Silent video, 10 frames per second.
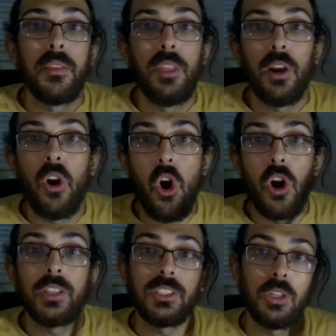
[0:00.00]
there
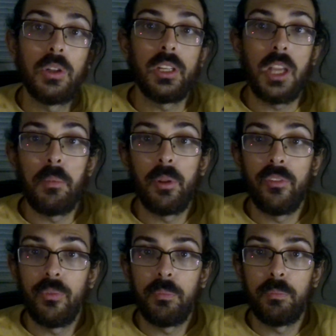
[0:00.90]
are still a couple
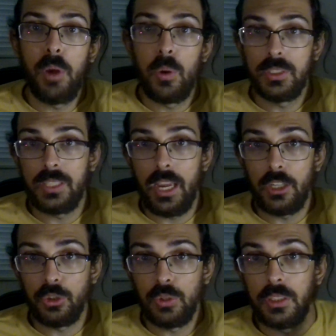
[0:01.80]
of bonus
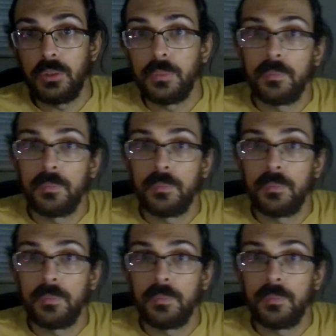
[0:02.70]
extras.